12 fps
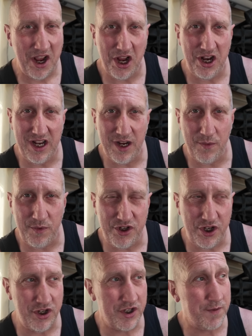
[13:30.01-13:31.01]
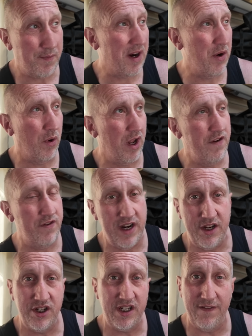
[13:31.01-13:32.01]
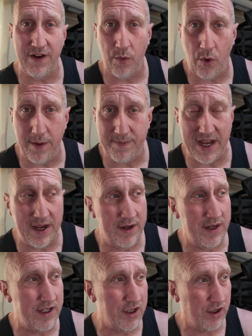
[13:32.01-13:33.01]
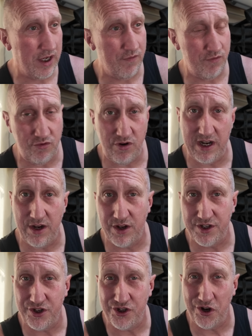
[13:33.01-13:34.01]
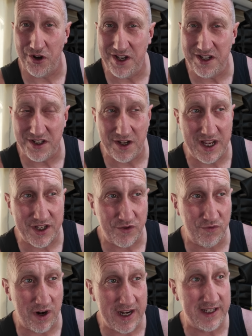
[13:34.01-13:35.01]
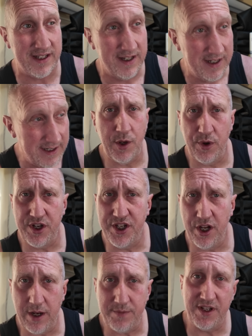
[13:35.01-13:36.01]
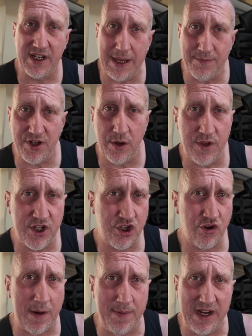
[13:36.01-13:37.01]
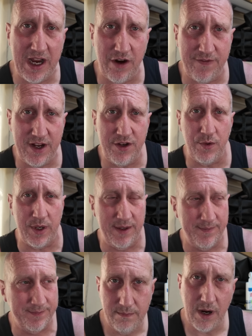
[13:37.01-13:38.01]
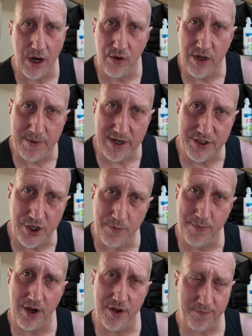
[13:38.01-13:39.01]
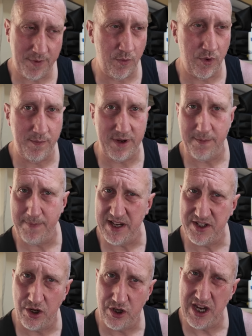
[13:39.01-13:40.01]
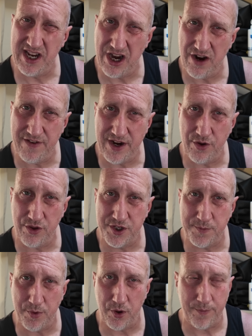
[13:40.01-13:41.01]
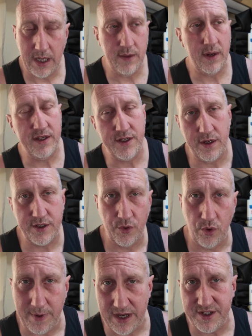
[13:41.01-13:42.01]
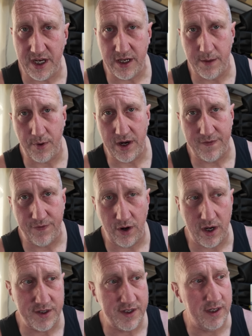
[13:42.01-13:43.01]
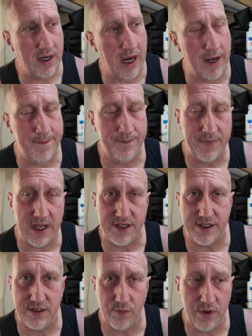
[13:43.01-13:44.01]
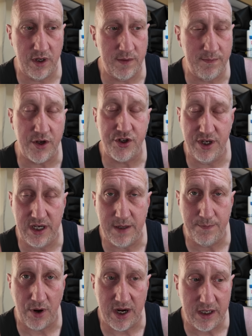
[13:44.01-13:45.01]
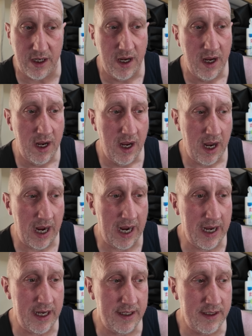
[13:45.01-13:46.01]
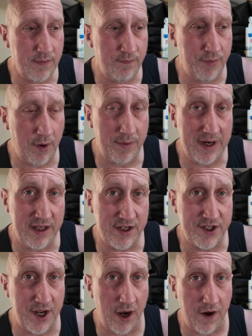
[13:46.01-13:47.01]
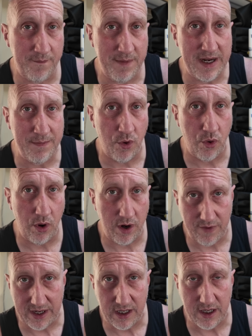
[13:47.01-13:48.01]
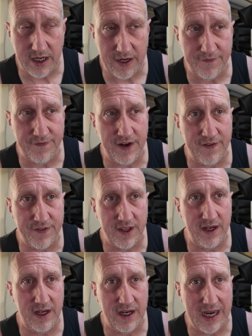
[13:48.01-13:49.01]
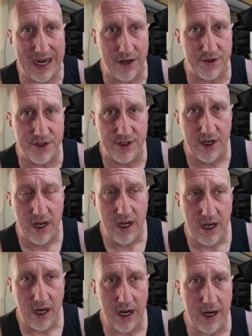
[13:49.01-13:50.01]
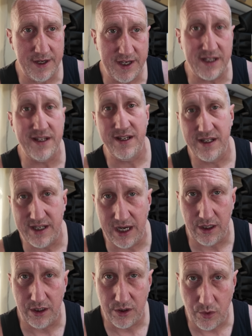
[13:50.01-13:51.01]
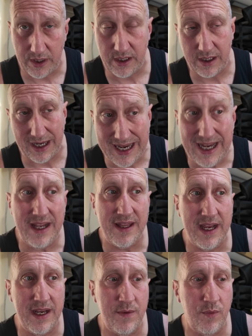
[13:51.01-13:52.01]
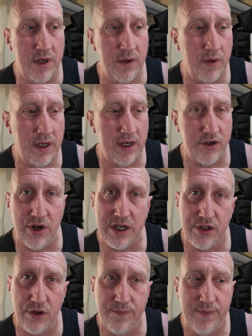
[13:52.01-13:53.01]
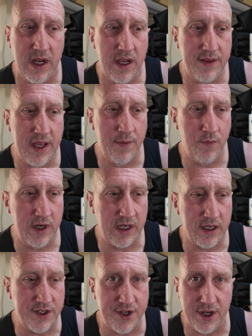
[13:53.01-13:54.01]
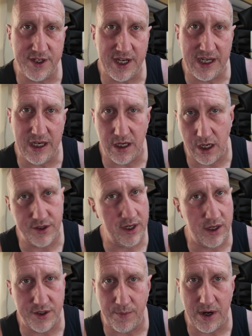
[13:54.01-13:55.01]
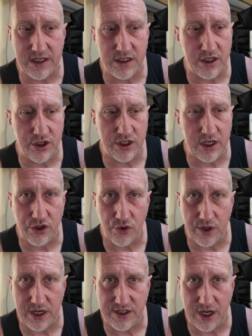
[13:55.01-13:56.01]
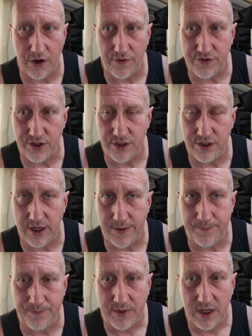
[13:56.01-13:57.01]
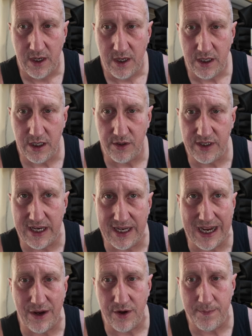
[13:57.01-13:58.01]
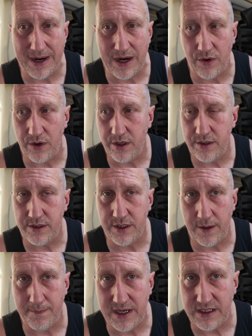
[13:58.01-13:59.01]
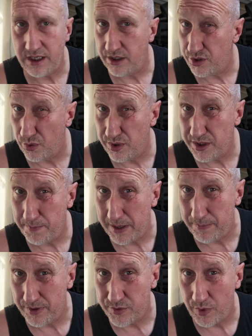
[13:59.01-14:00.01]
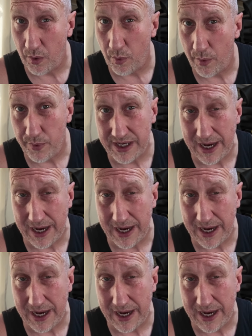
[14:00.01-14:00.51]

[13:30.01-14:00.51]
earlier, which you just spray all over and then just give it a wipe down, and it's looking really nice and shiny, so that's great. Don't want to turn up to the campsite with a scrappy caravan, do we? Might only be a 2-berth, but we want to be the best looking caravan on the spot. Anyway, so it's all about taking a break for us. That's a much needed break, and probably the start of many more, I reckon. If the house doesn't sell quickly, and it drags on, then we're going to start taking loads and loads of breaks and just enjoying ourselves, and getting out and about and meeting and talking to people as well while we're